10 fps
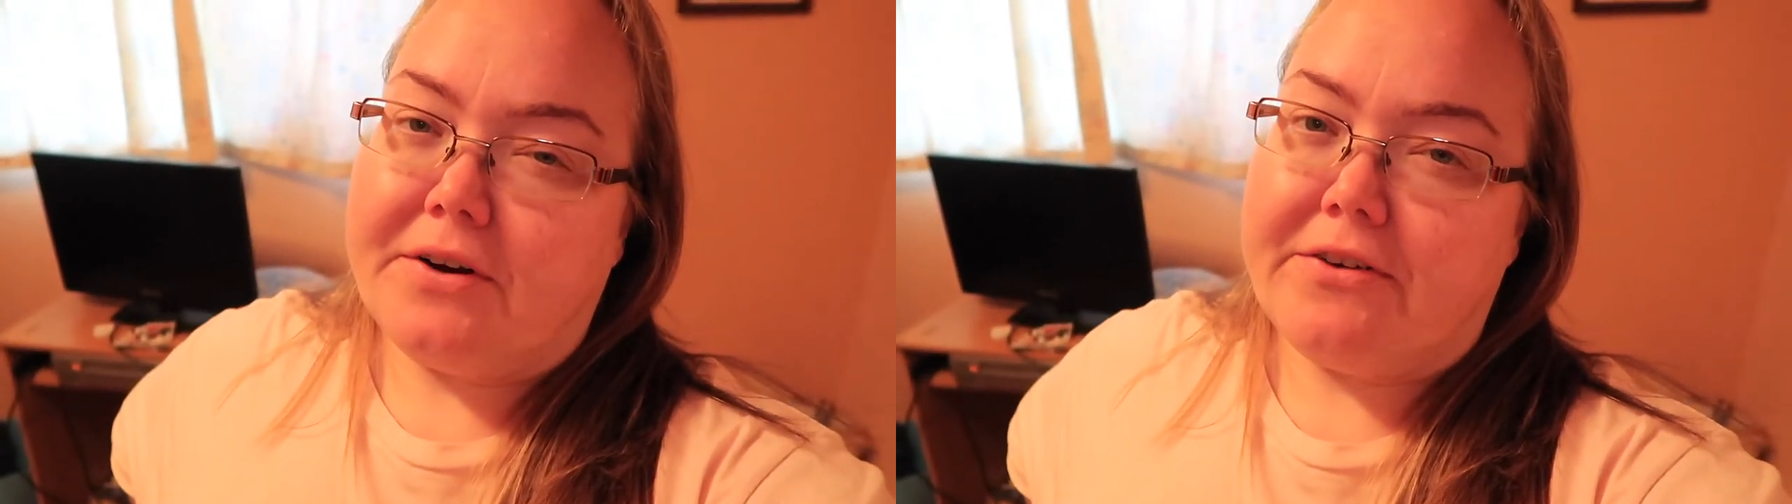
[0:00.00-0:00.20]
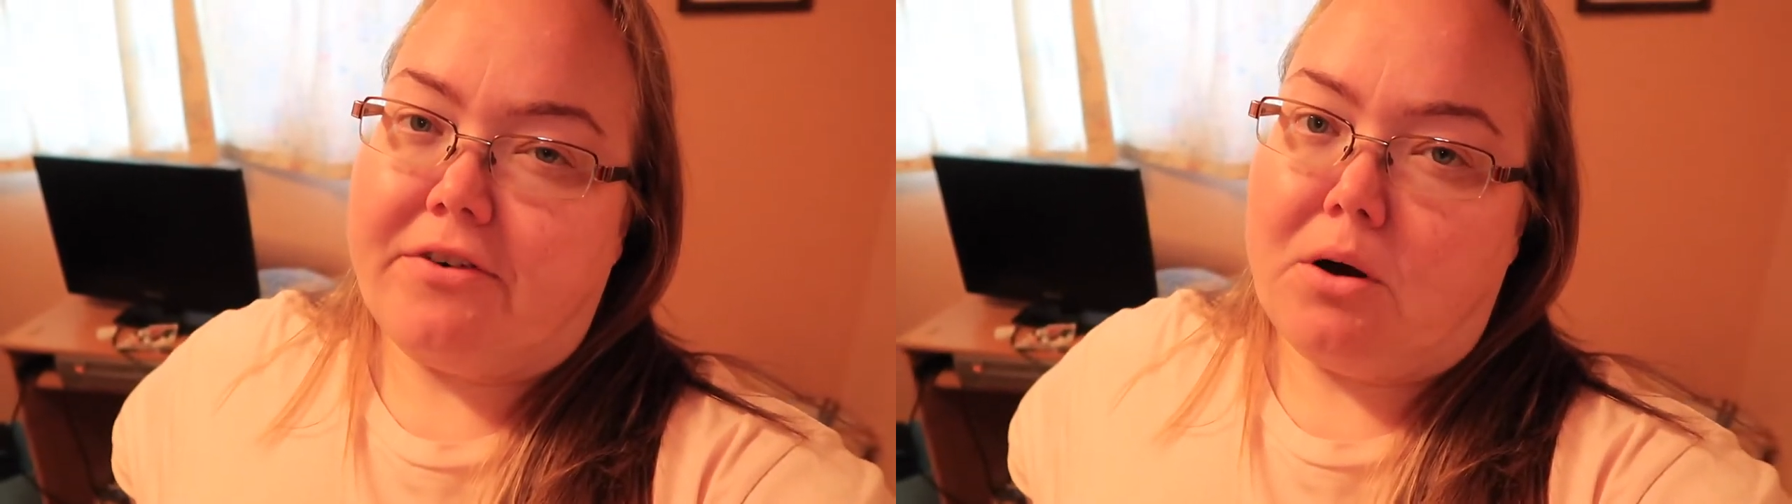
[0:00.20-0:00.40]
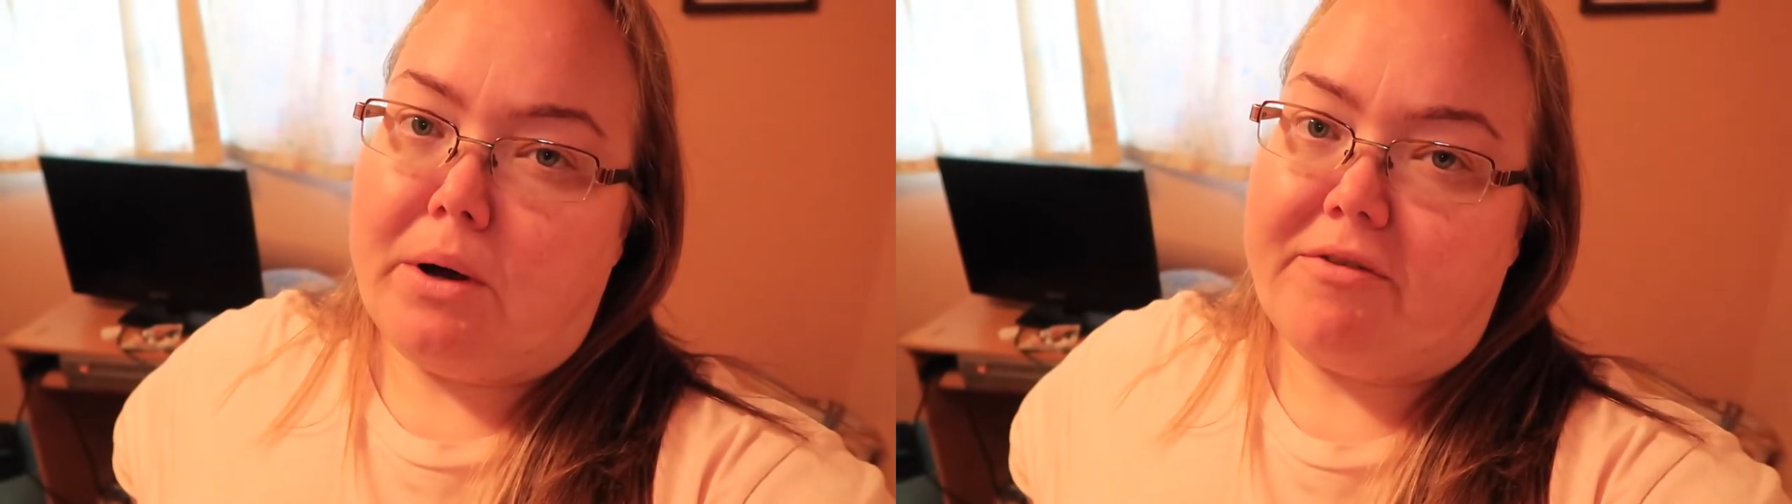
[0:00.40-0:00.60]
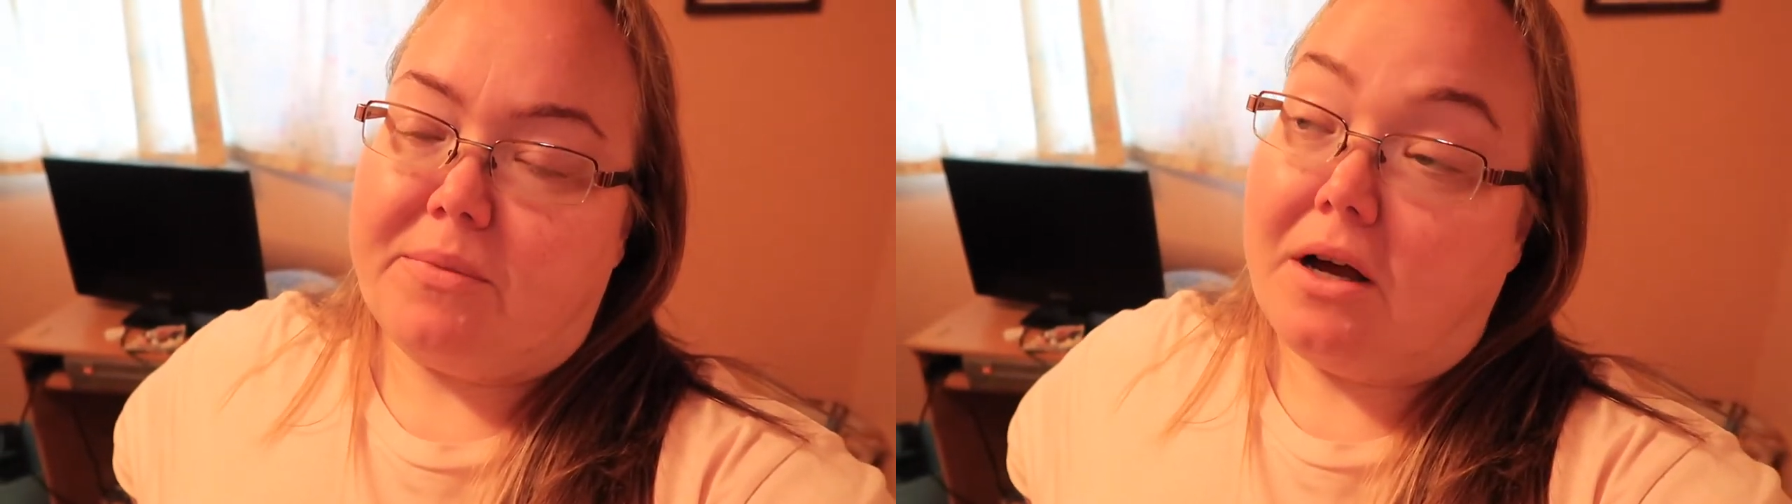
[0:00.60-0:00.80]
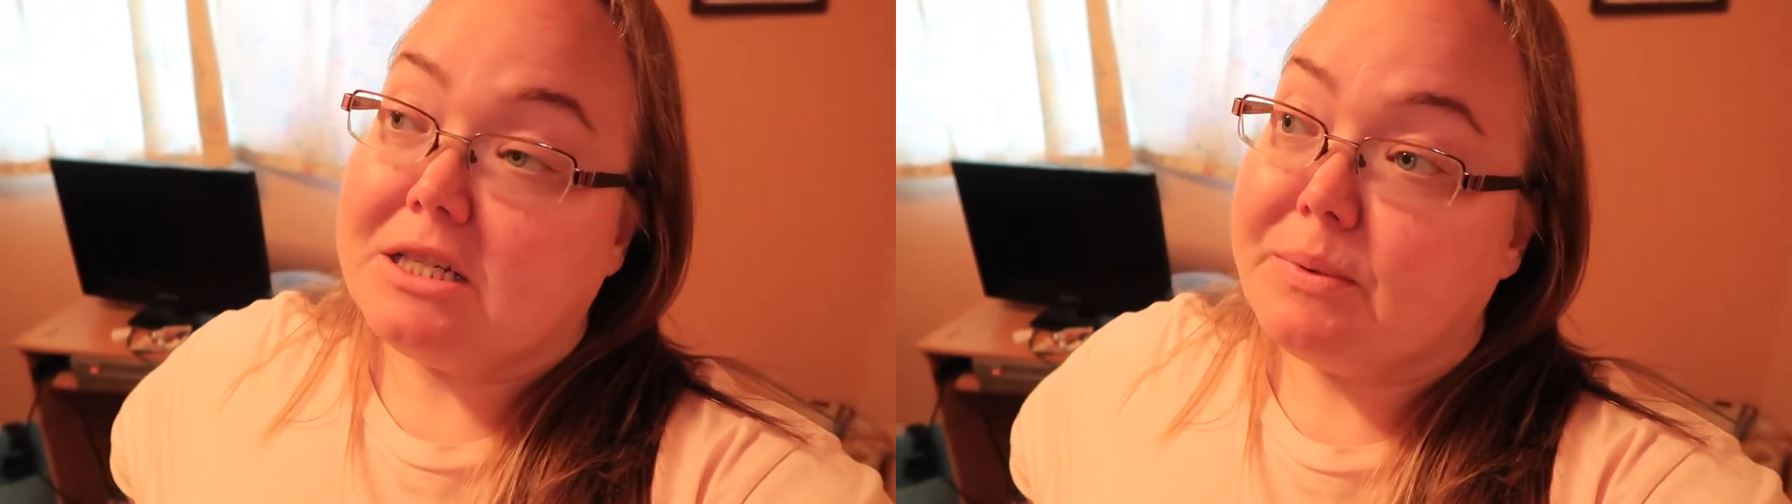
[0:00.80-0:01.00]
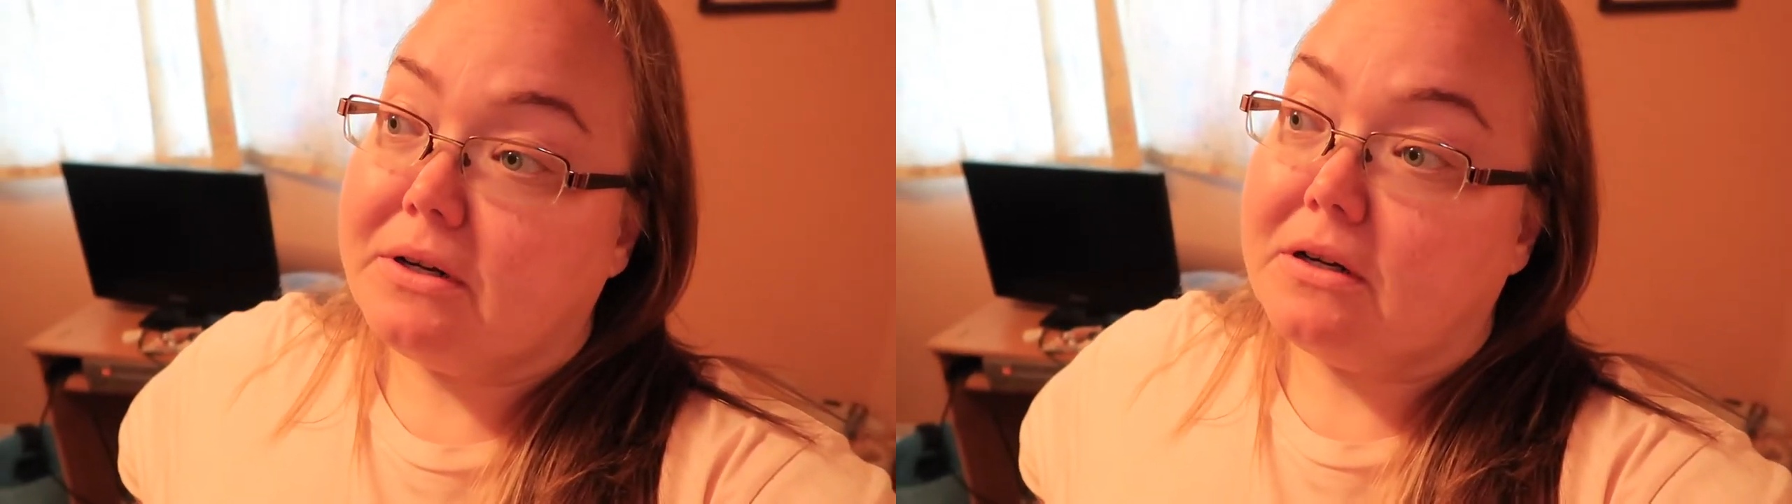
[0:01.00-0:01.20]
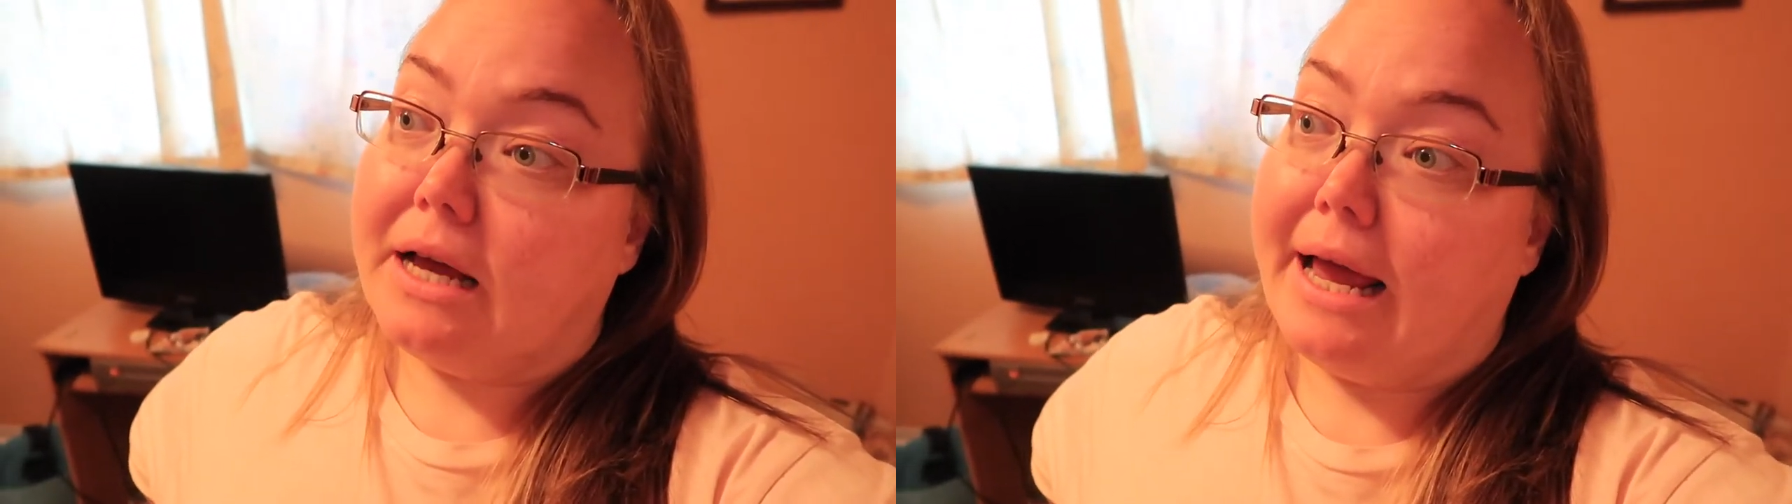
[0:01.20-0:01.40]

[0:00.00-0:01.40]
very far away from the hospital.